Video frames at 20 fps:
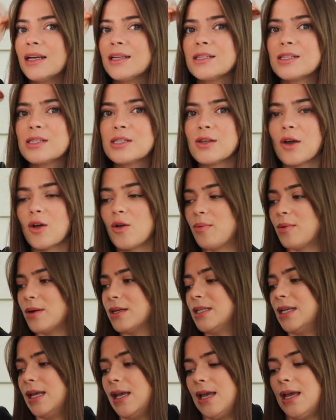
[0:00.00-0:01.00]
So
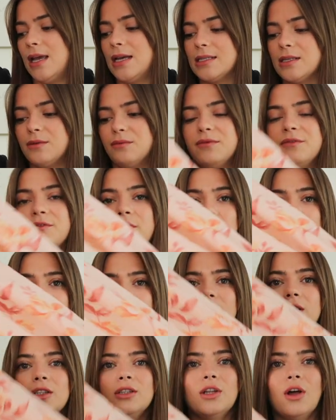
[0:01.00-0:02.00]
pretty. It's a
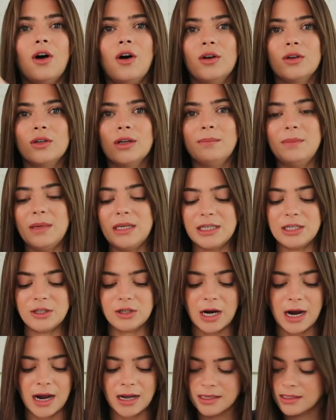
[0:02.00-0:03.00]
full long midi
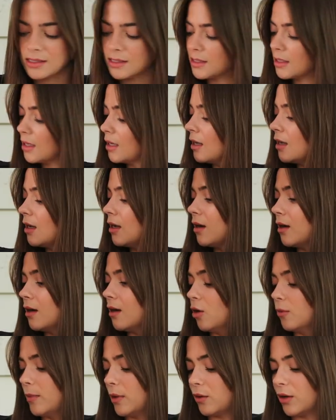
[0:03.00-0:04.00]
dress.
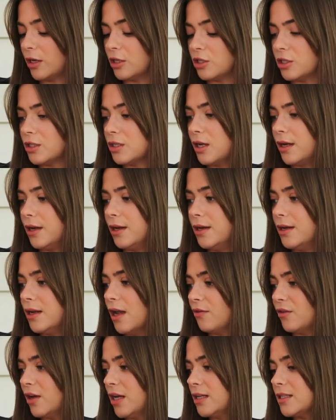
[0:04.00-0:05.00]
Oh my god, I just
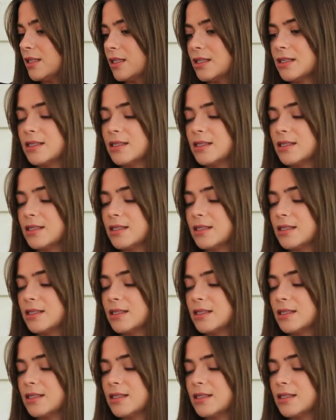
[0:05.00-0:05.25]
love it.